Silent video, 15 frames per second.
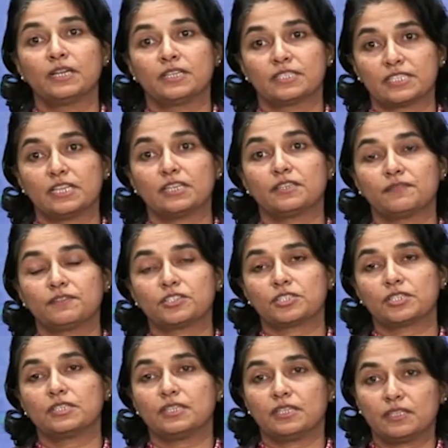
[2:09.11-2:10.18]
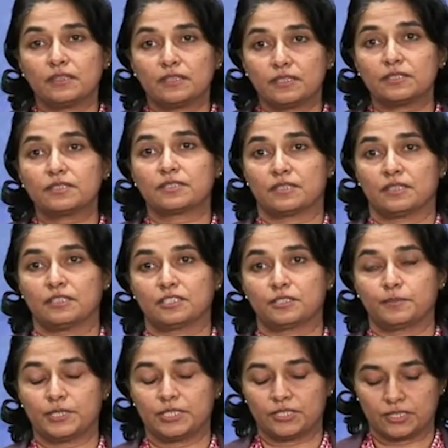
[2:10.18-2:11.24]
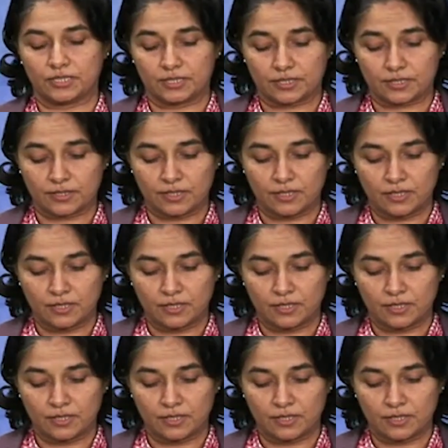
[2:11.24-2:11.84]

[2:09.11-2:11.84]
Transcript: cell division in this species.